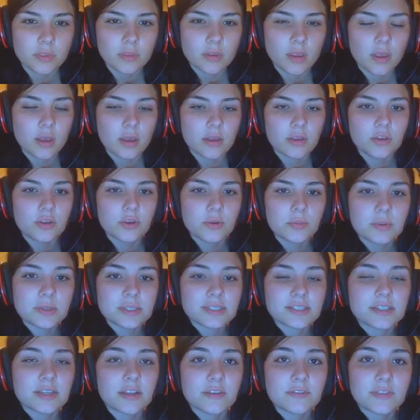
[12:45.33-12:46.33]
You can put
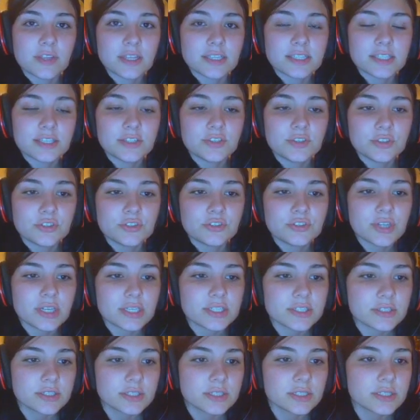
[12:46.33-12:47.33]
stuff that's in your
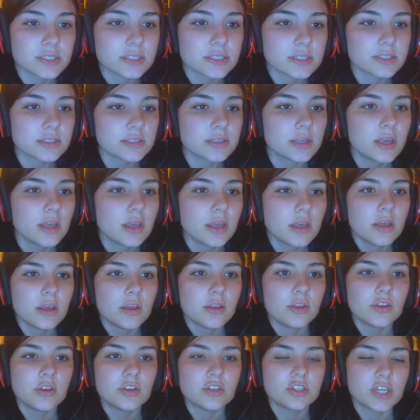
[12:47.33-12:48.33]
dressers.
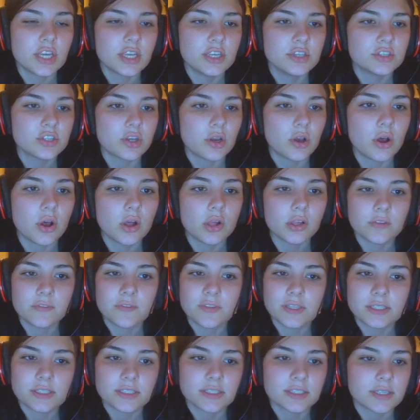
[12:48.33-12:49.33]
You can change all of
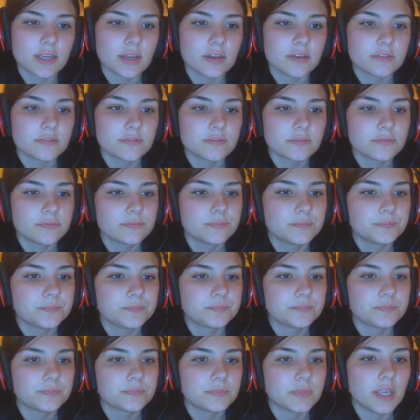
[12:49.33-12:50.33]
this stuff,
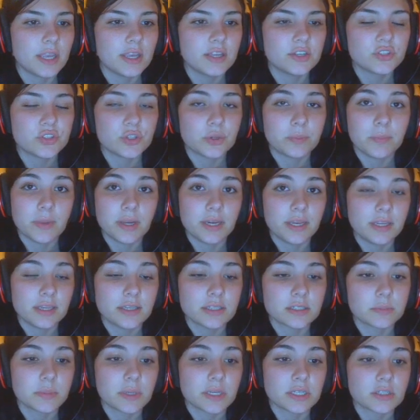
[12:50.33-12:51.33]
and your money
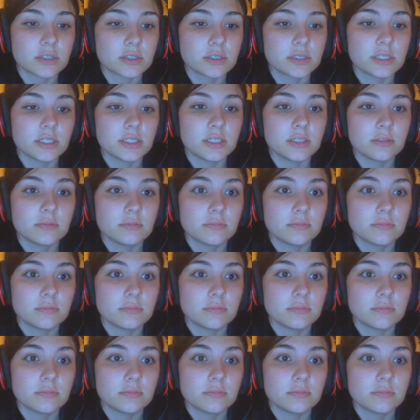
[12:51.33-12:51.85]
especially.